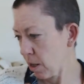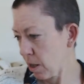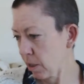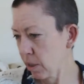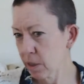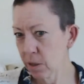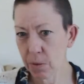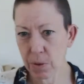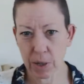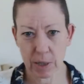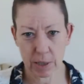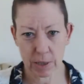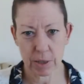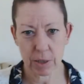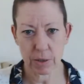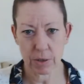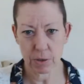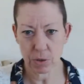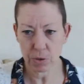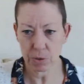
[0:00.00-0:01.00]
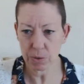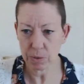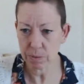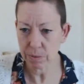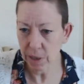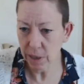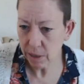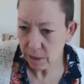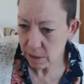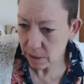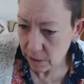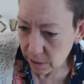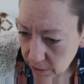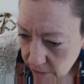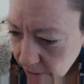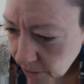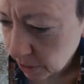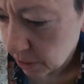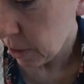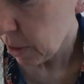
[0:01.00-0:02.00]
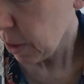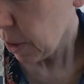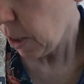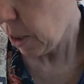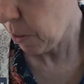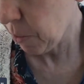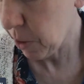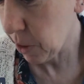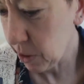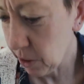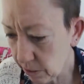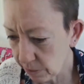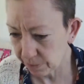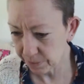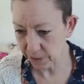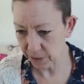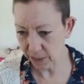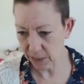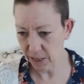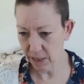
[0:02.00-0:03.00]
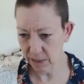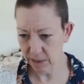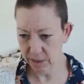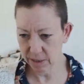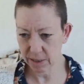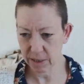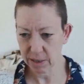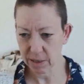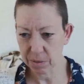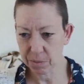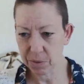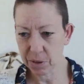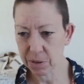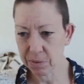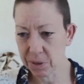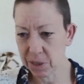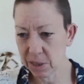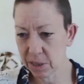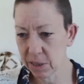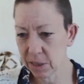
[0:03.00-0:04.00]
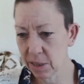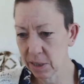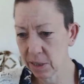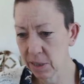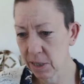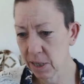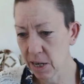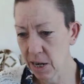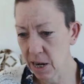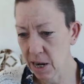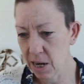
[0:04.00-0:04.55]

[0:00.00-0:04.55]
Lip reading: going to quickly show you the jewellery, otherwise I'll forget. Good morning, Richard.